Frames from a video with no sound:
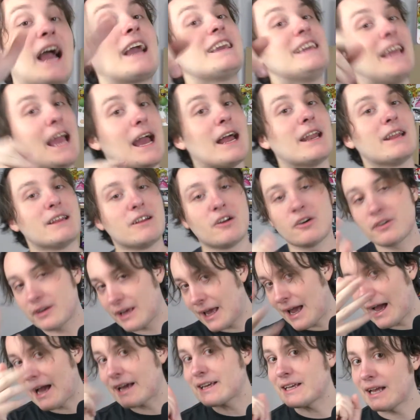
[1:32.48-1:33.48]
I get it.
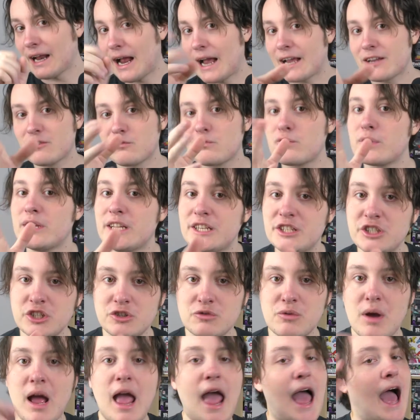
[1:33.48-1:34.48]
Okay, I can read
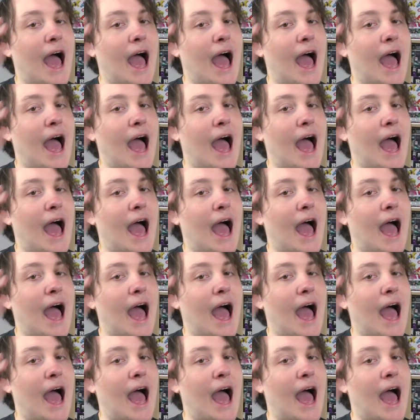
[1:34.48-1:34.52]
you.